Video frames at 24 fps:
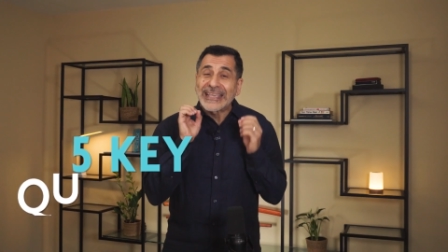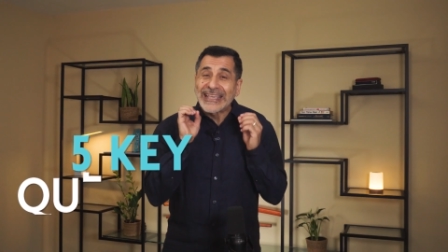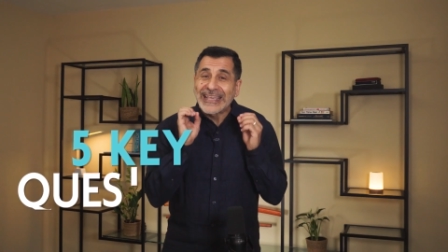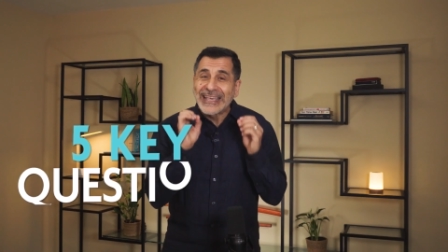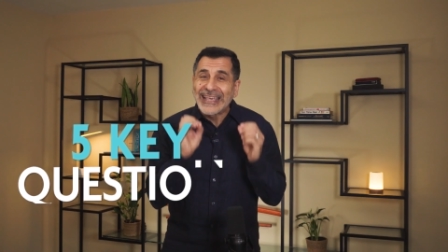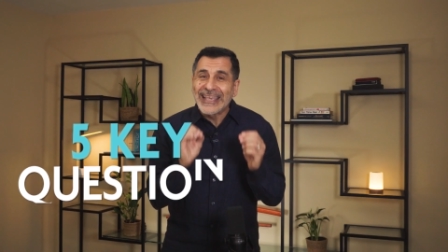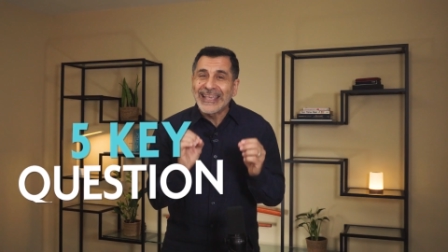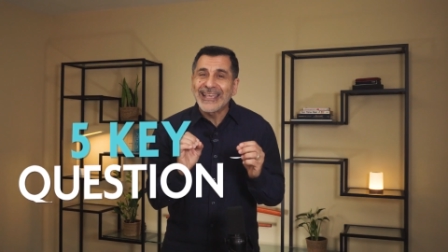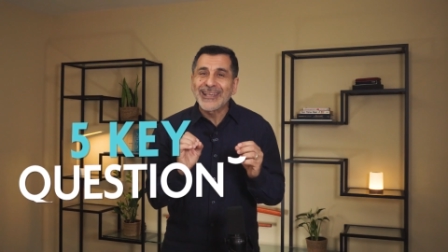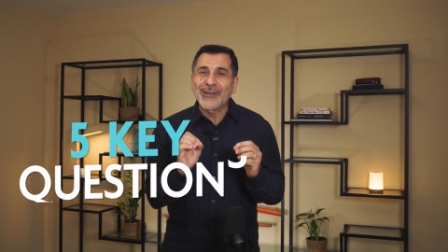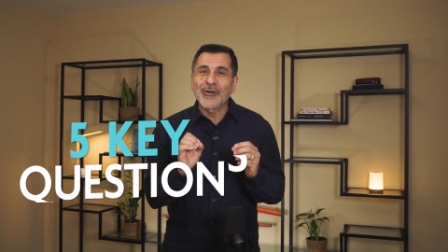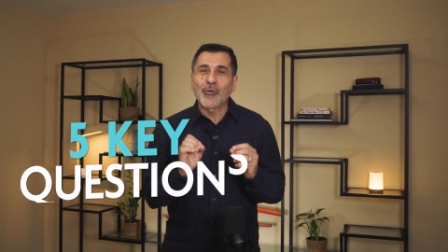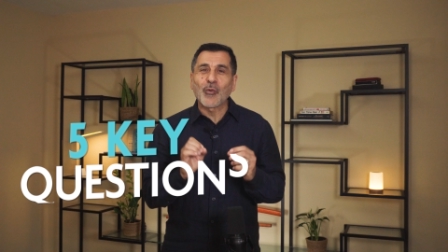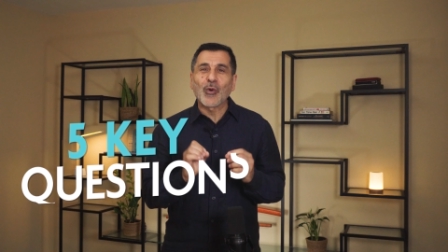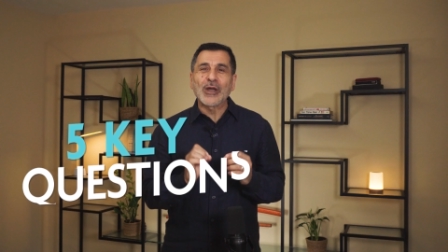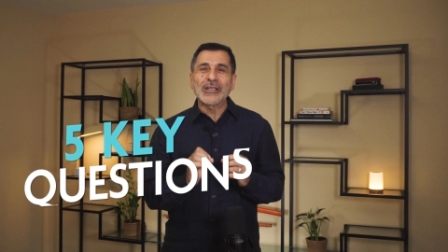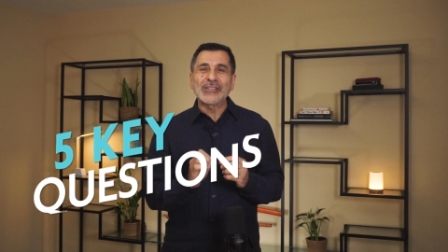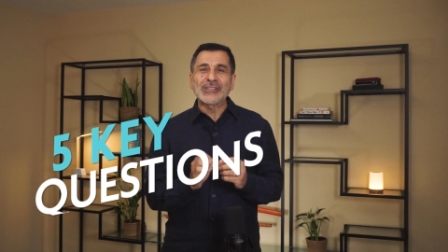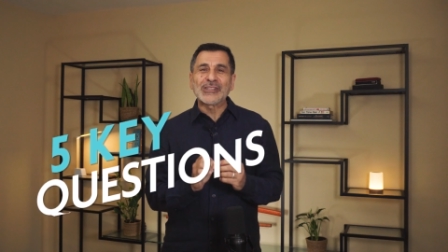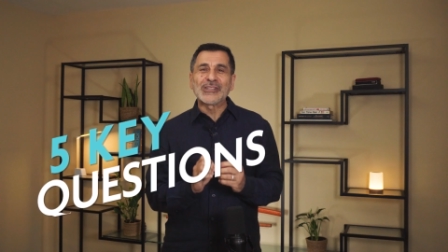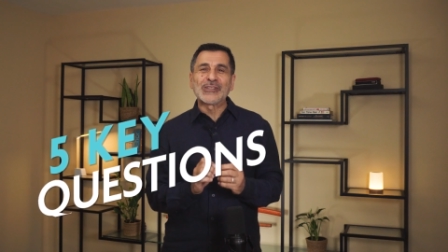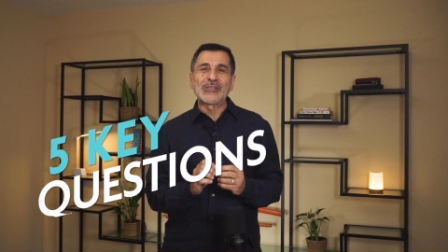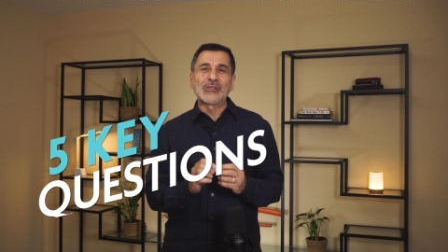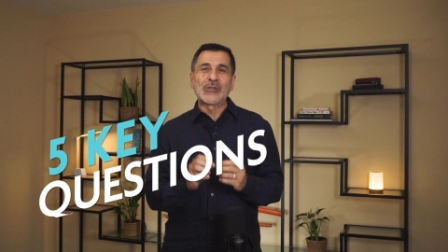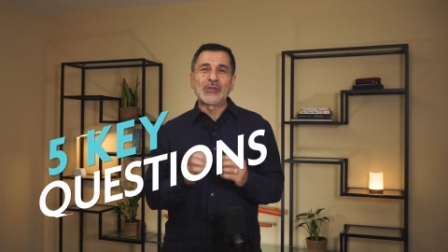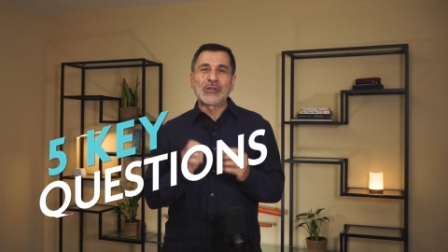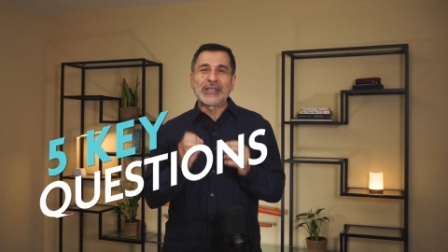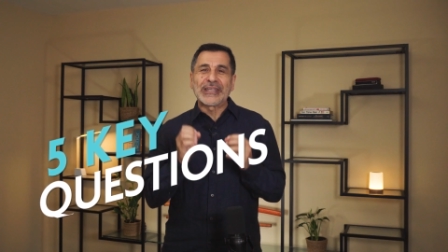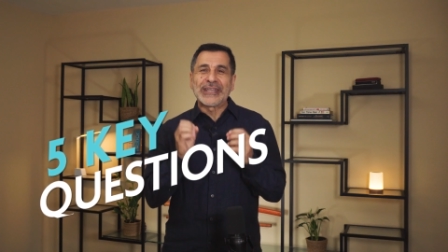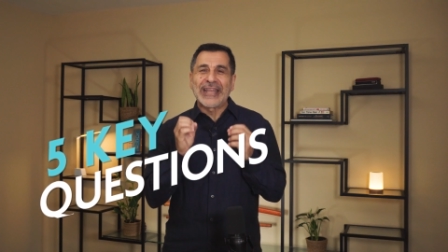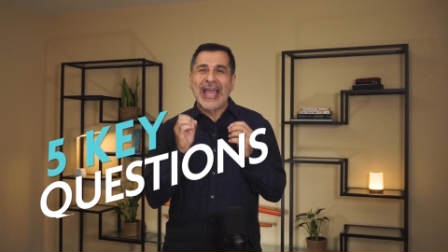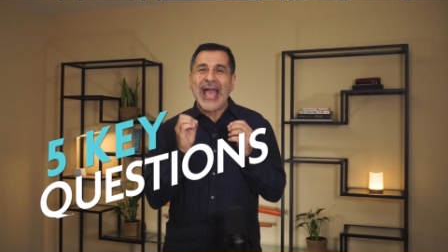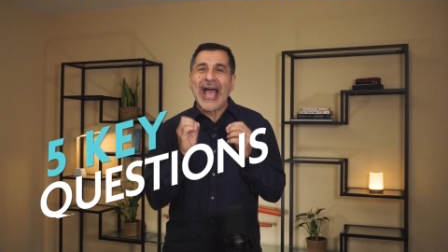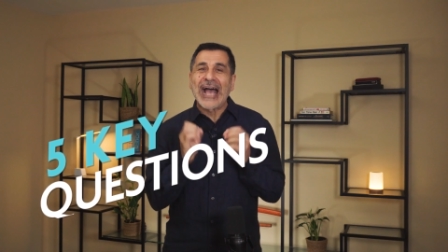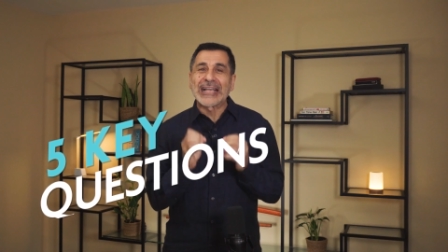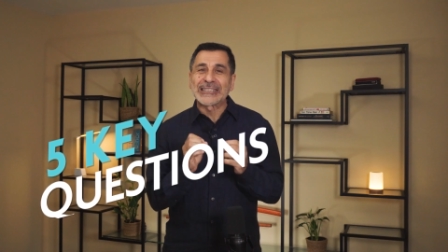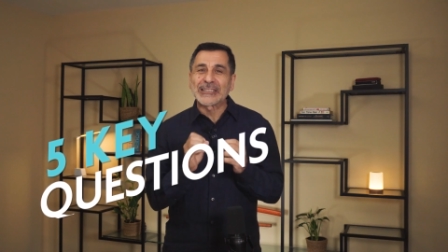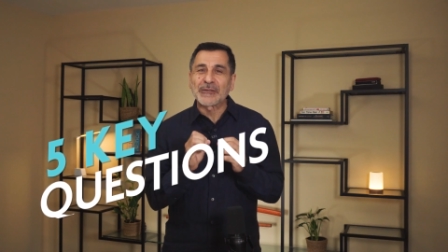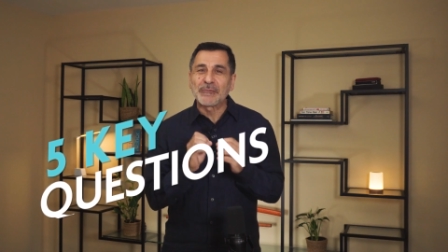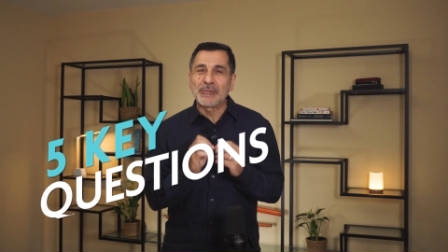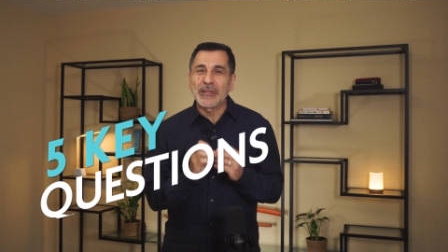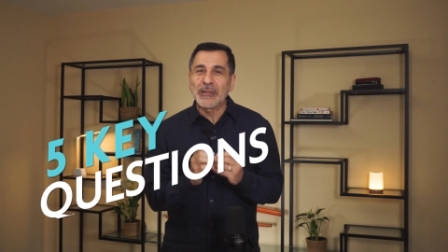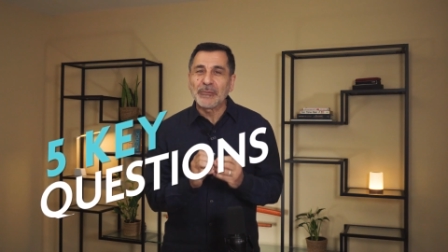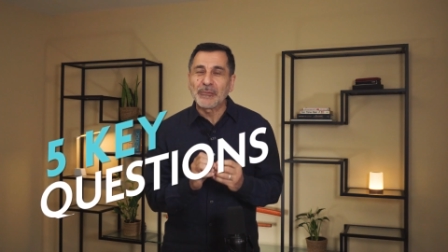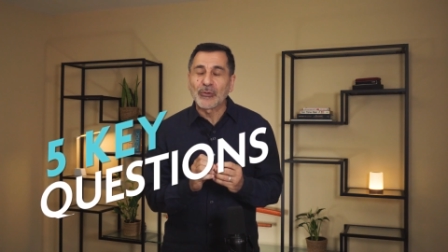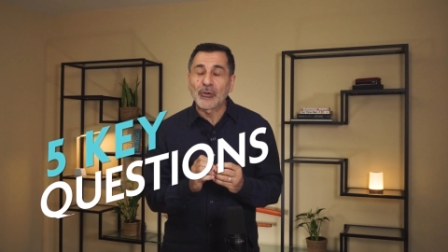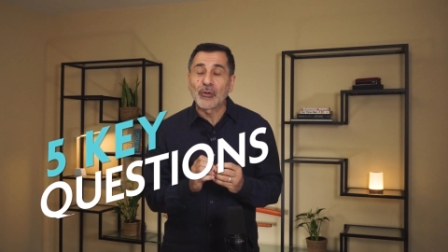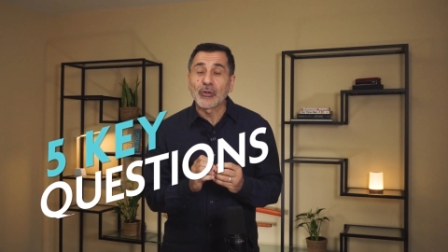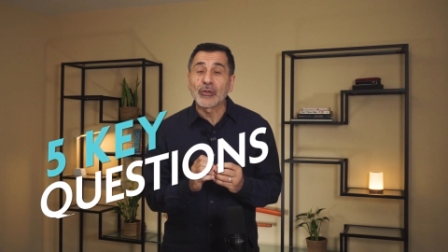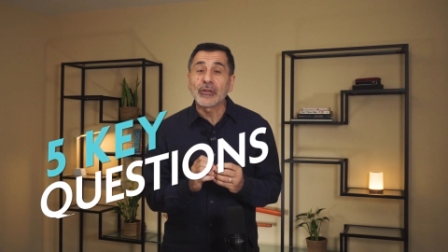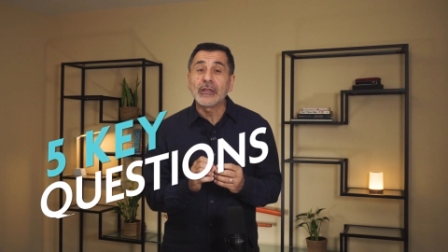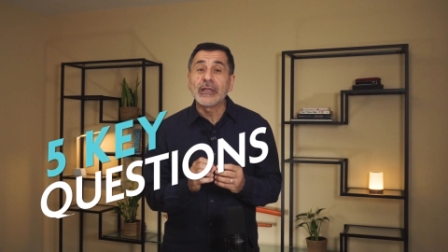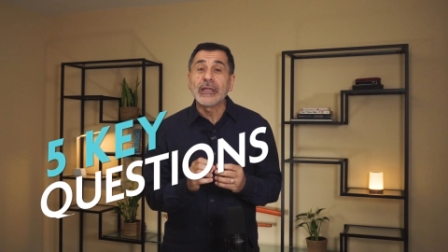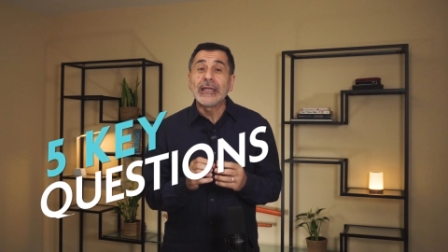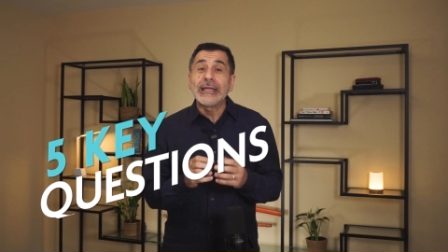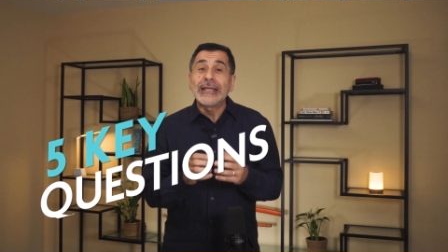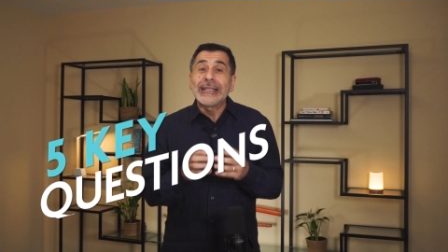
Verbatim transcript: key questions you can ask people